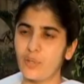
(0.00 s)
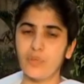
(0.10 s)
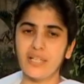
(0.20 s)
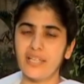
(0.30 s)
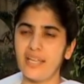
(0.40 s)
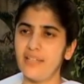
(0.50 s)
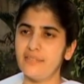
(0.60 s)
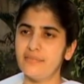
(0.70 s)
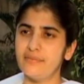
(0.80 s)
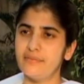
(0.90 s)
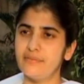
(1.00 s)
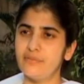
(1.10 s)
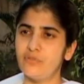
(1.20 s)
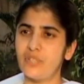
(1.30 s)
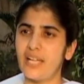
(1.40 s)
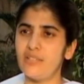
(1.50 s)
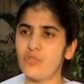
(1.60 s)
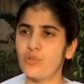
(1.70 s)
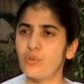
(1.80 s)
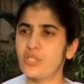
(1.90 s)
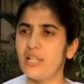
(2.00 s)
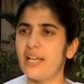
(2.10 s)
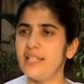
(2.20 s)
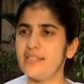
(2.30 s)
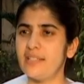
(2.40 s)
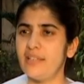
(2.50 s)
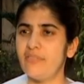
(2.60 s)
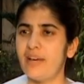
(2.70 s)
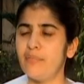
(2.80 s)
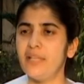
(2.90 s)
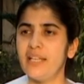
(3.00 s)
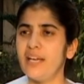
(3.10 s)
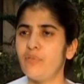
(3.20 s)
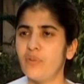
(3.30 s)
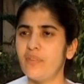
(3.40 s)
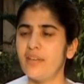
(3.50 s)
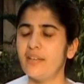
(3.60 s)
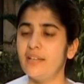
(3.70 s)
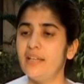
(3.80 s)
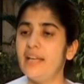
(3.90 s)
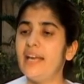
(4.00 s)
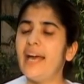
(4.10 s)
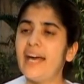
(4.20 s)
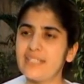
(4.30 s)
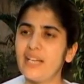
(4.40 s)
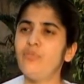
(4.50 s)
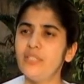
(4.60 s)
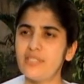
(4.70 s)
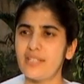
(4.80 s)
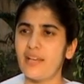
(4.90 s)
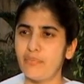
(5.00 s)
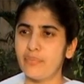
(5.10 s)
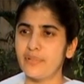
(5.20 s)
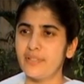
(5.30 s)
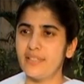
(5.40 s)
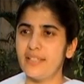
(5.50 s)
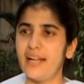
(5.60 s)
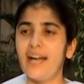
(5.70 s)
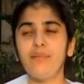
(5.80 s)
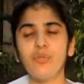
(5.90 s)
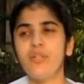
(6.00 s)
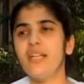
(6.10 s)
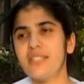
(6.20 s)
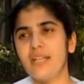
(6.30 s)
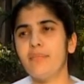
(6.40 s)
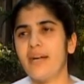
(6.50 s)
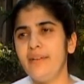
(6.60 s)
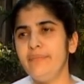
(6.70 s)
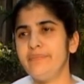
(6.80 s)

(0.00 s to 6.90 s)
Working, friends, socializing, family, everything. At every step, I'm creating my